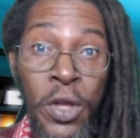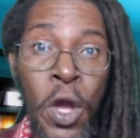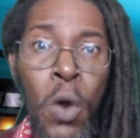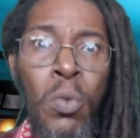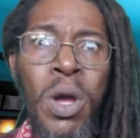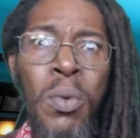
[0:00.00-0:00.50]

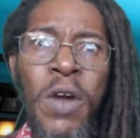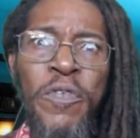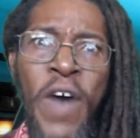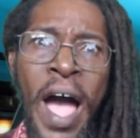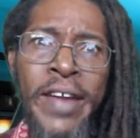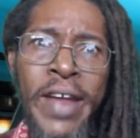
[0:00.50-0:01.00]
we will
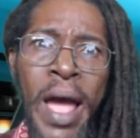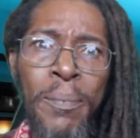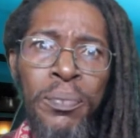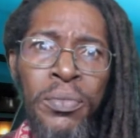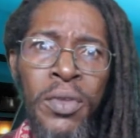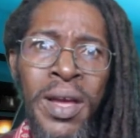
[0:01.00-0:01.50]
find
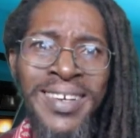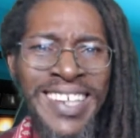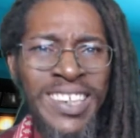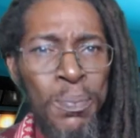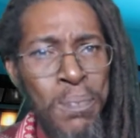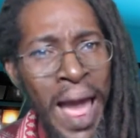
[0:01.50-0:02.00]
them,
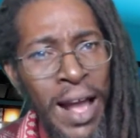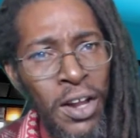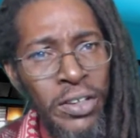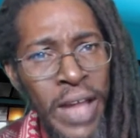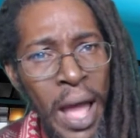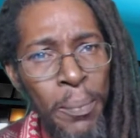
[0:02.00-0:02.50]
dismantle
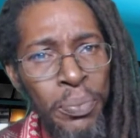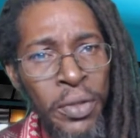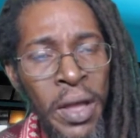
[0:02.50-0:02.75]
them,